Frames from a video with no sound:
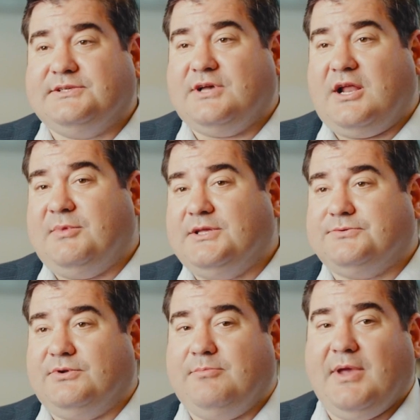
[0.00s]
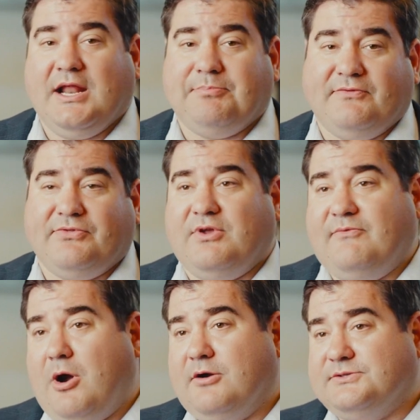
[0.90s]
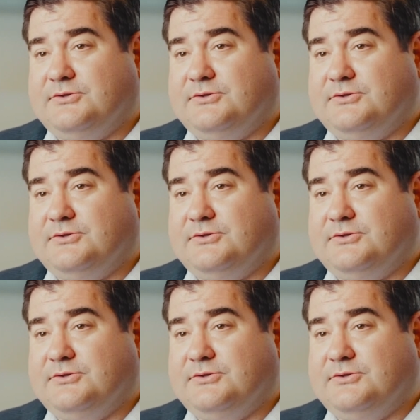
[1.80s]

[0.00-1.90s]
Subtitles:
Autonomy is really made up of three parts.